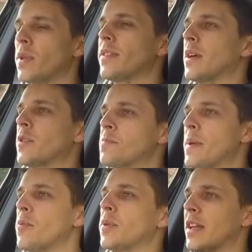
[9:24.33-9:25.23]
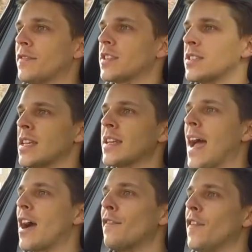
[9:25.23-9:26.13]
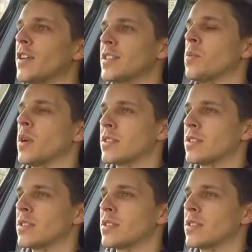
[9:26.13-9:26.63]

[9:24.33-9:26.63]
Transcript: thing which people would love to see, and how fast it would,